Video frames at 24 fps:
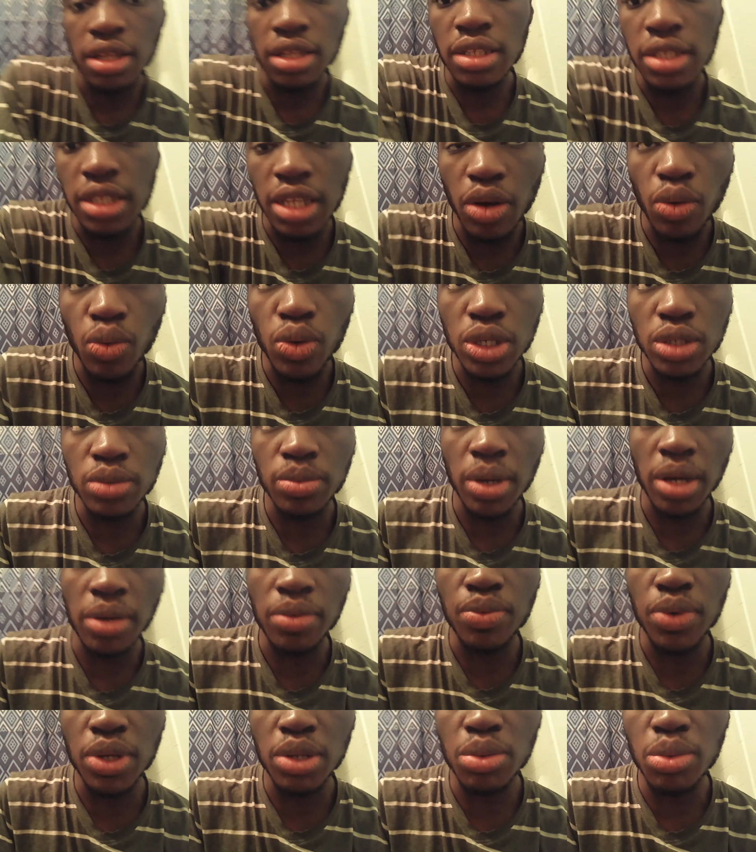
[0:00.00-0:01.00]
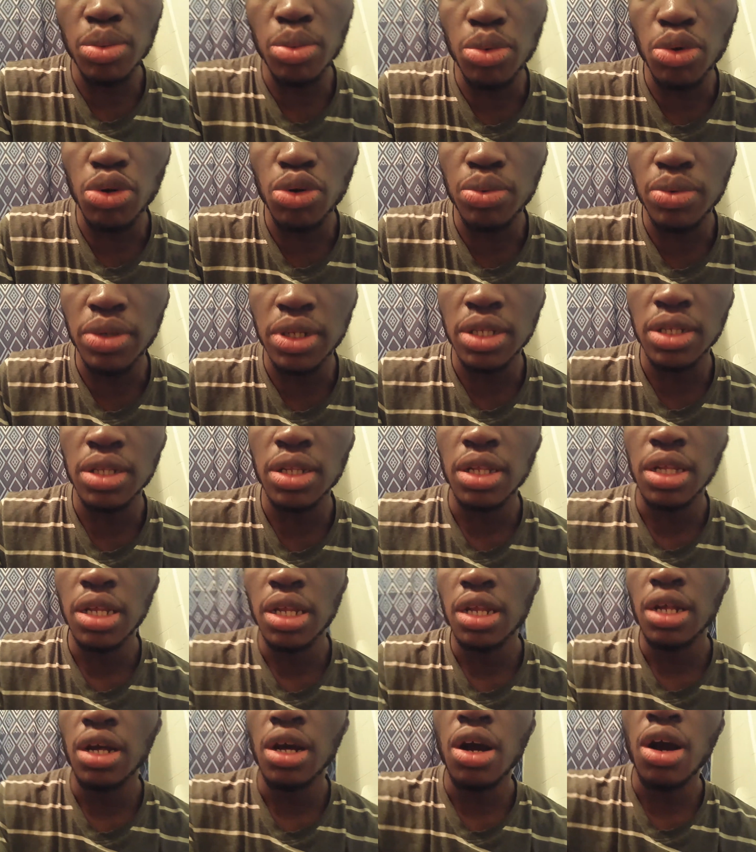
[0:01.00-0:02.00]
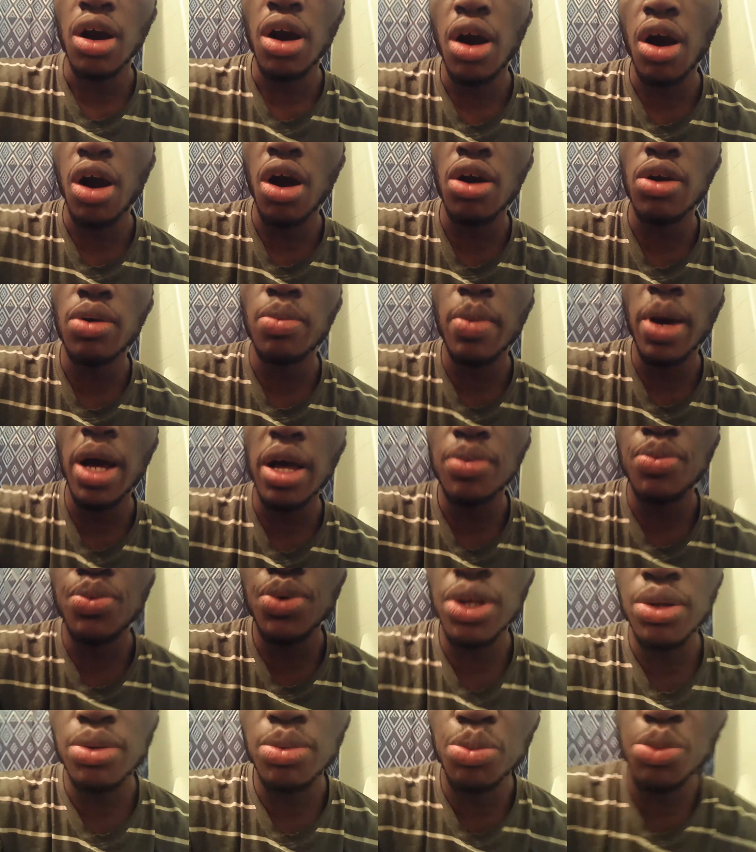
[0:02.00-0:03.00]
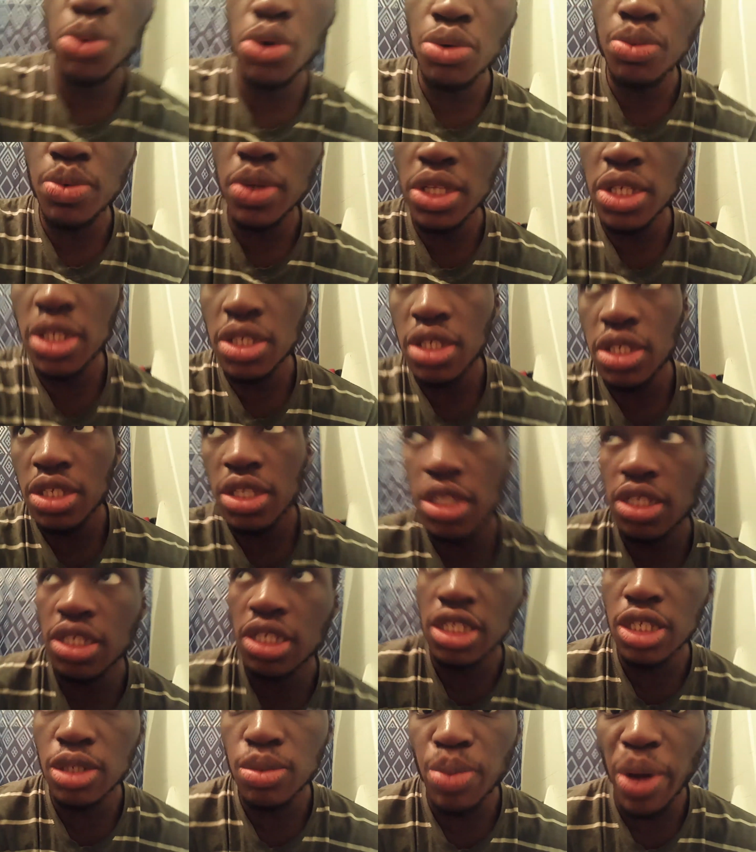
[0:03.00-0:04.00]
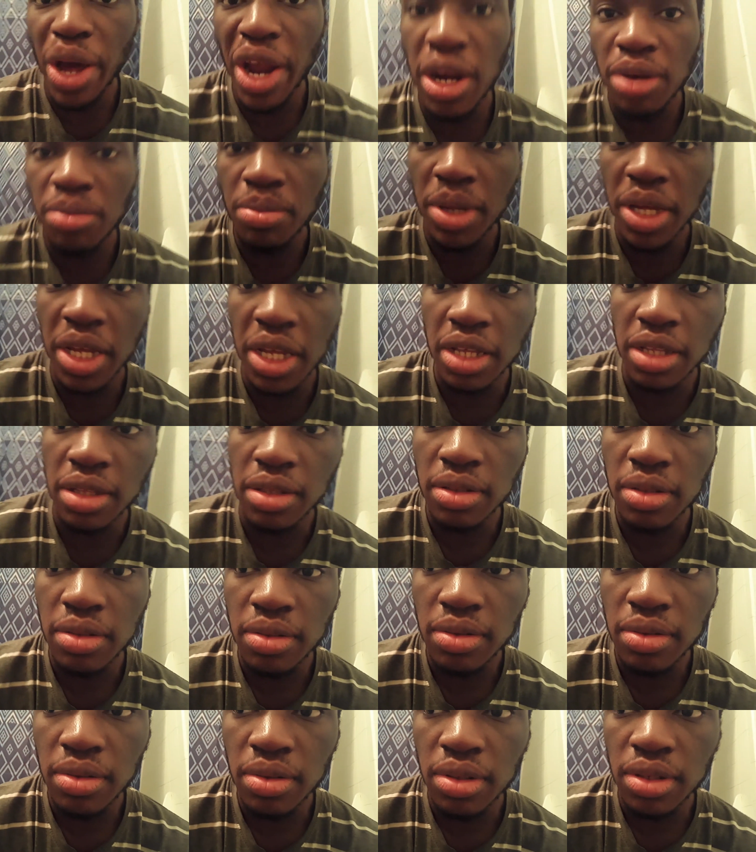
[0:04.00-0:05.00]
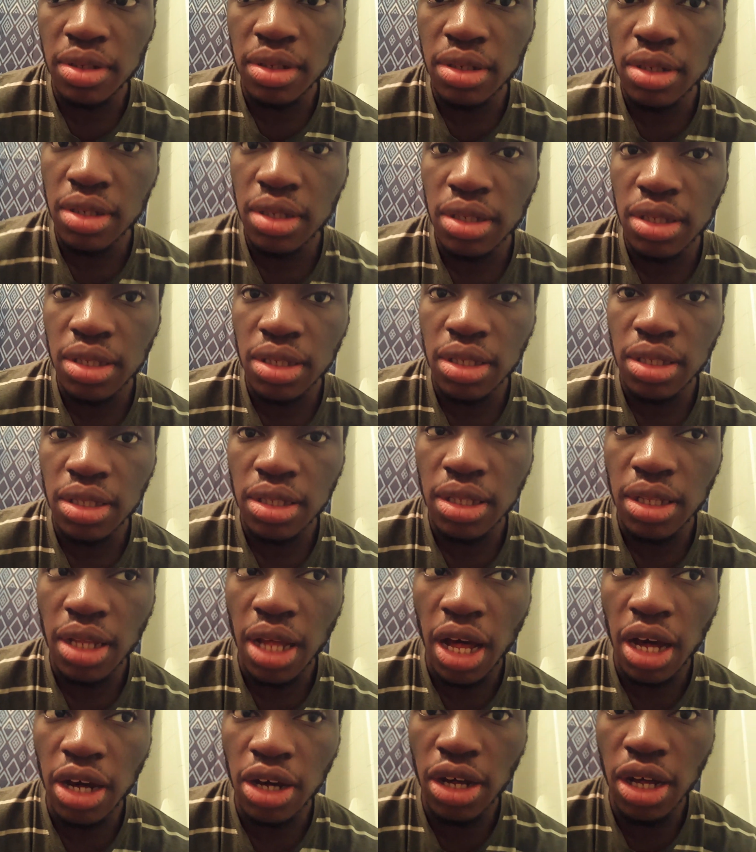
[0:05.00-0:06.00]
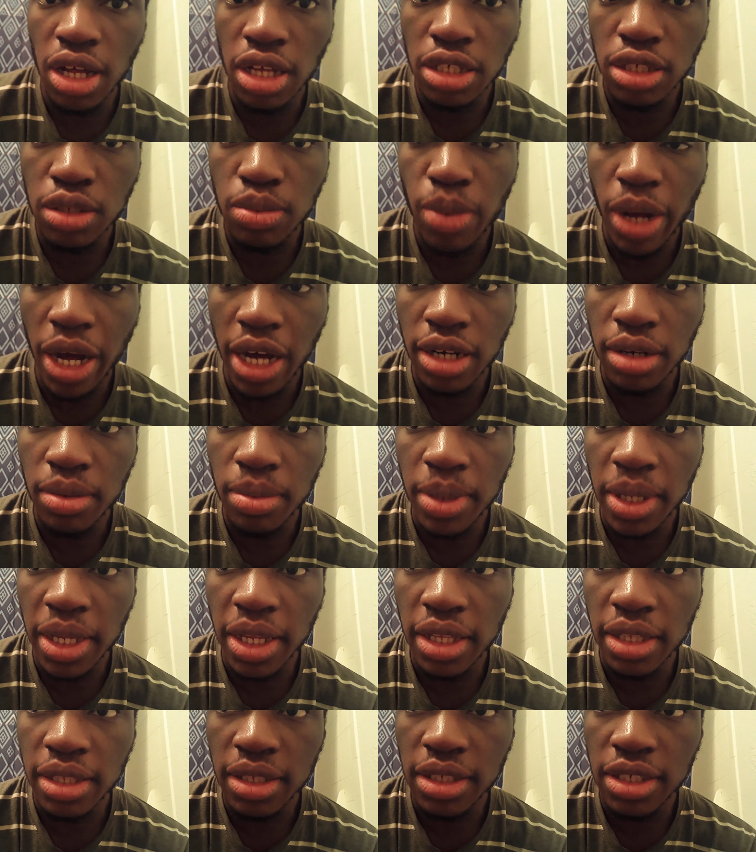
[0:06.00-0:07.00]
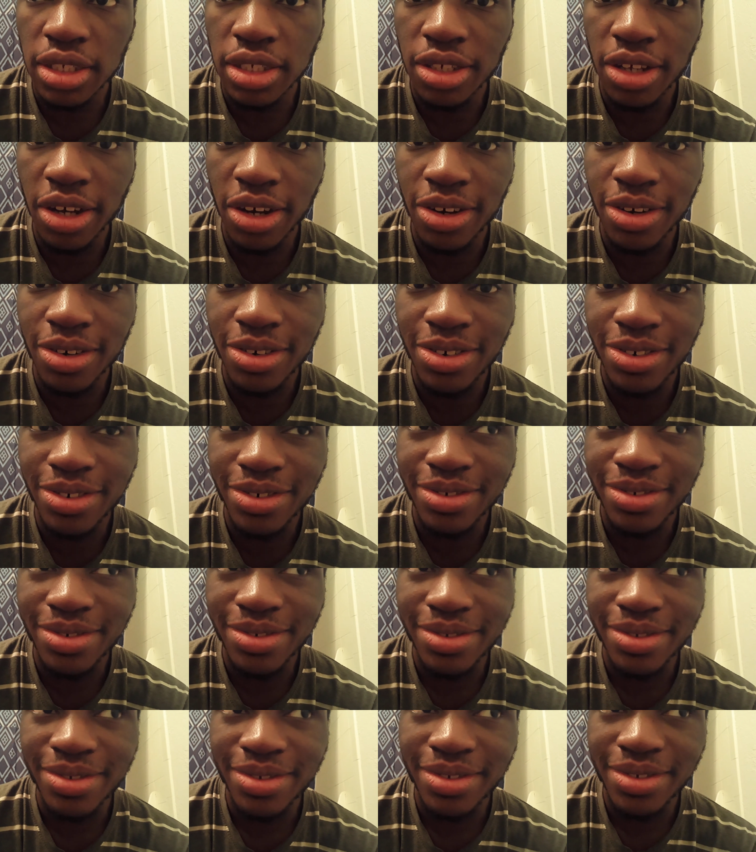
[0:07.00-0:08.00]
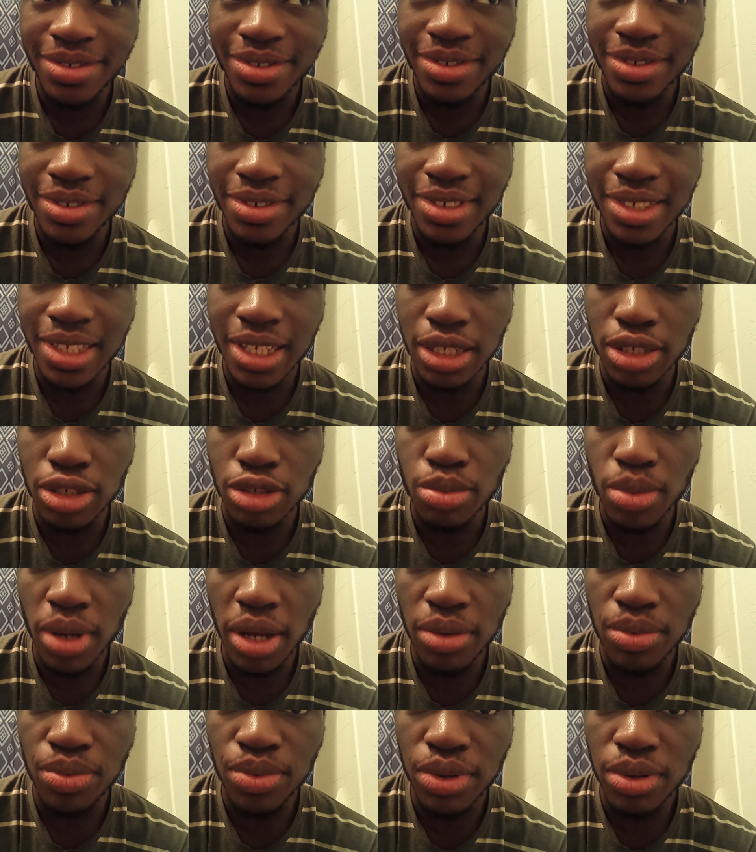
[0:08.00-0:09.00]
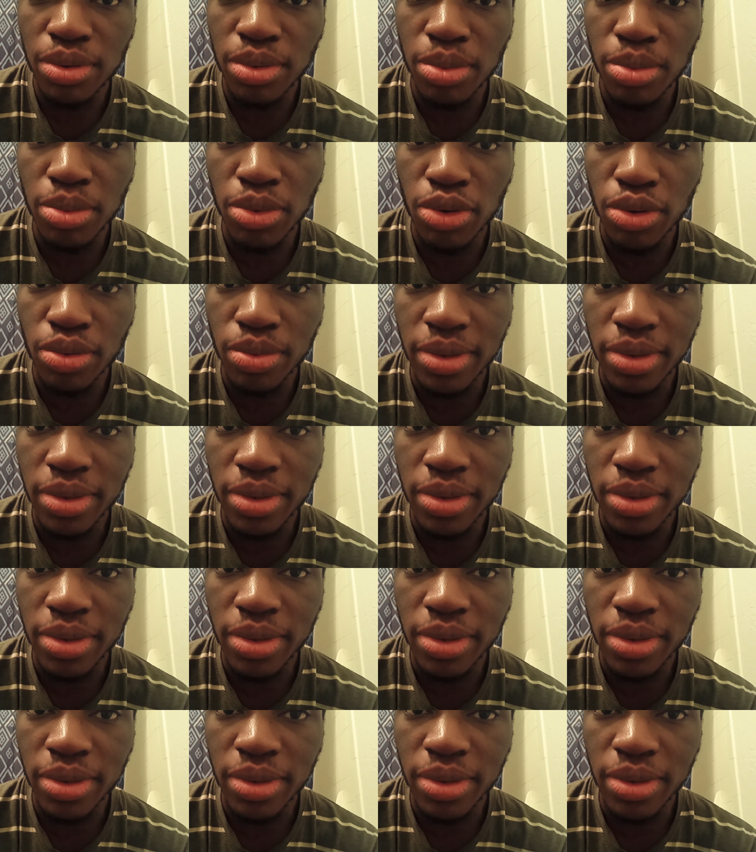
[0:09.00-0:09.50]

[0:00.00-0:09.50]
That was my favorite movie. All of my favorite movies is Spider-Man. I love Spider Man, so that's my favorite movie.